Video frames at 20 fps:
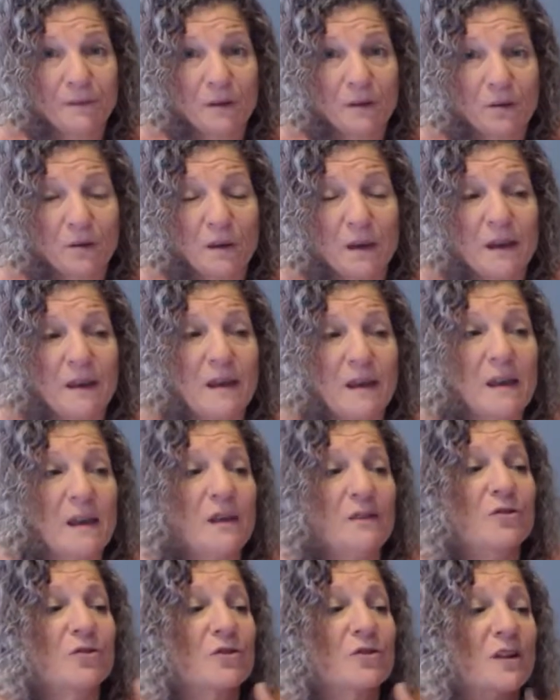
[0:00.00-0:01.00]
Okay,
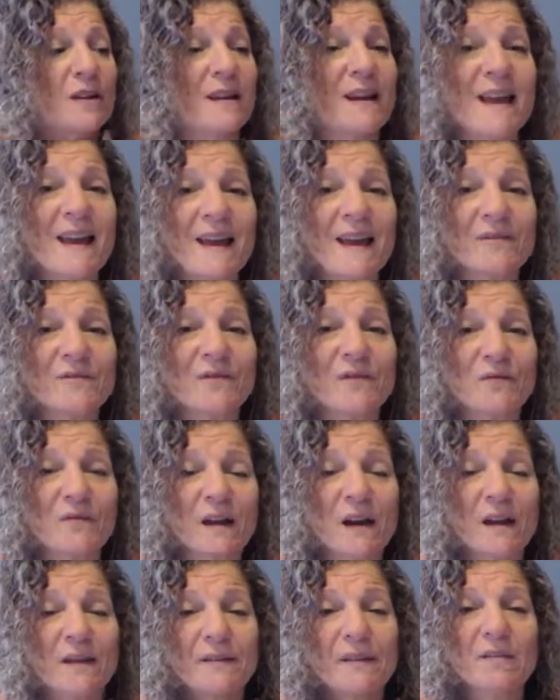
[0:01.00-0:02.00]
and you're going to have to
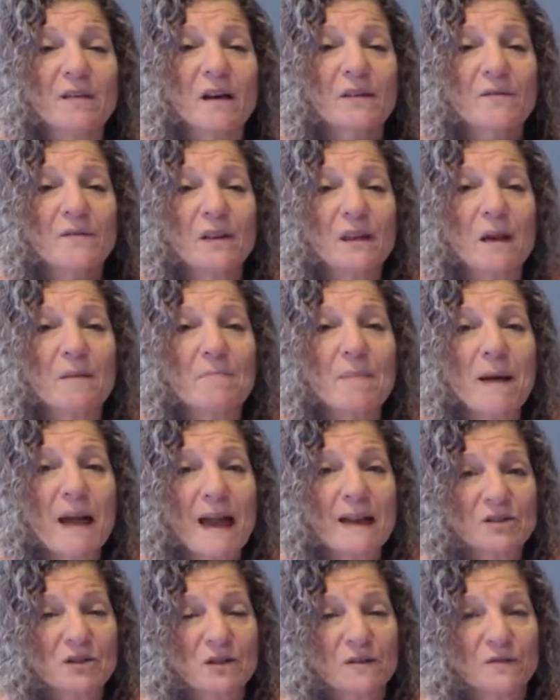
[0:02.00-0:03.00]
find the love and
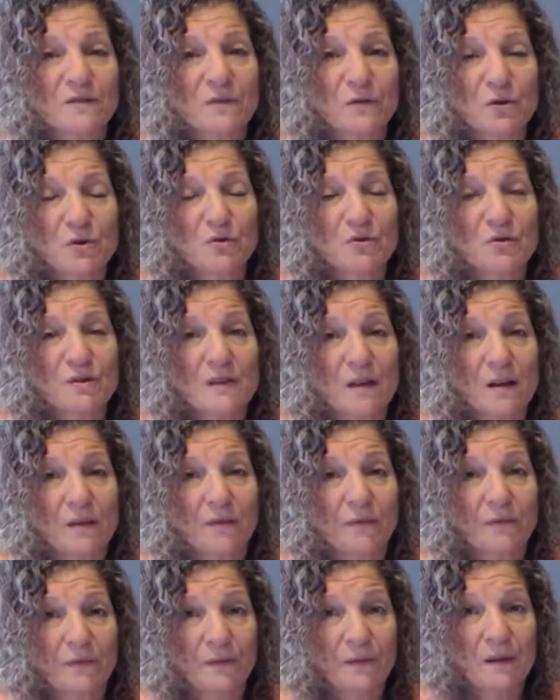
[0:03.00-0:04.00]
compassion for
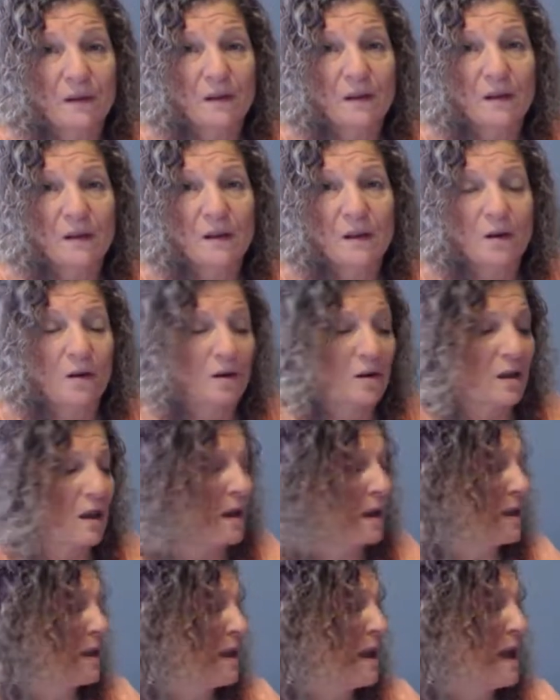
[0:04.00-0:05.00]
yourself.
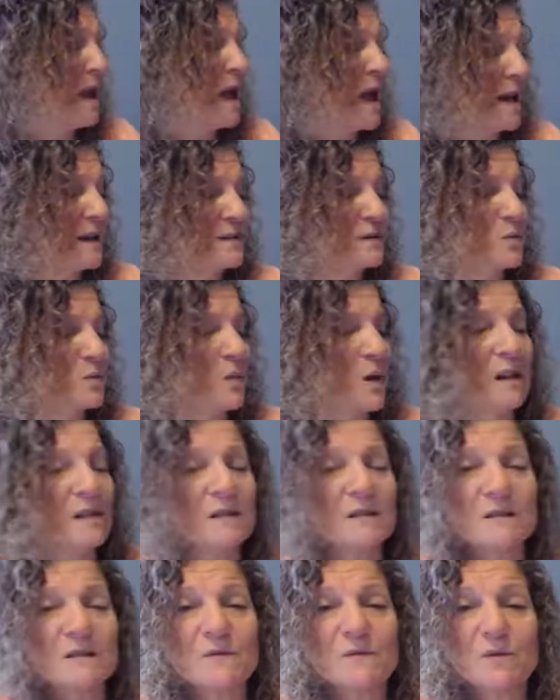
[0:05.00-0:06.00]
Okay, as well
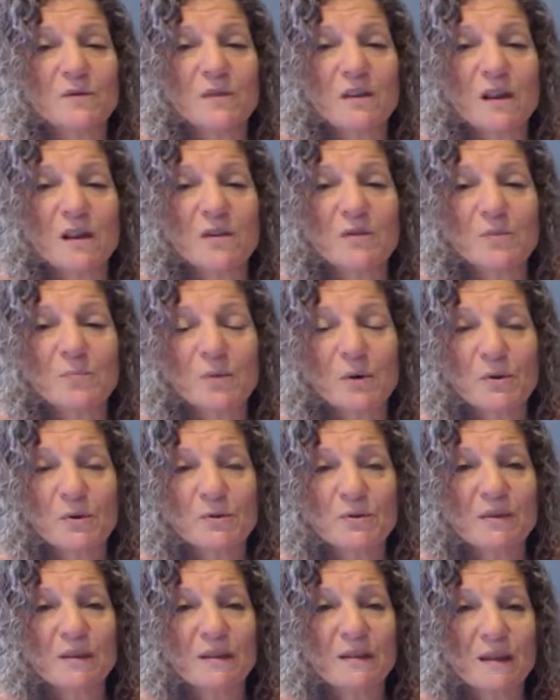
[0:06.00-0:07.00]
as for the other
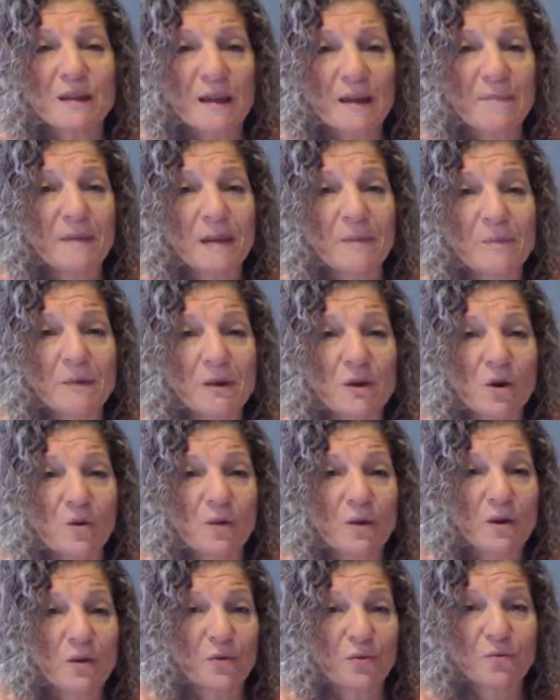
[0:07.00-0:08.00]
person that may be
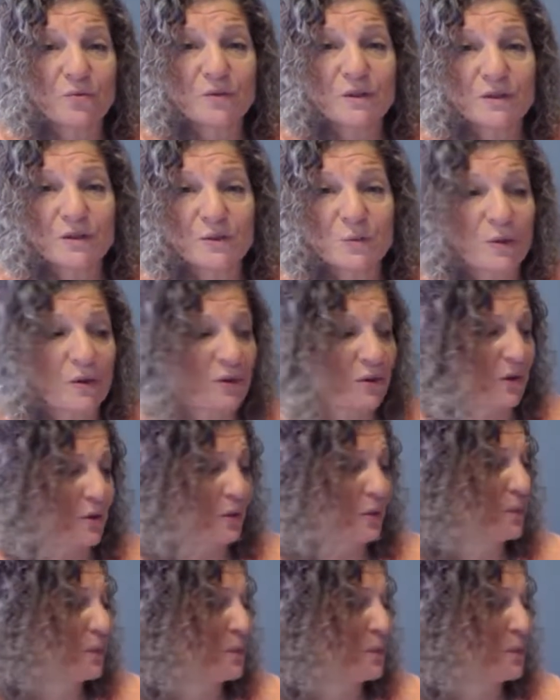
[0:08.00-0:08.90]
going through this with you.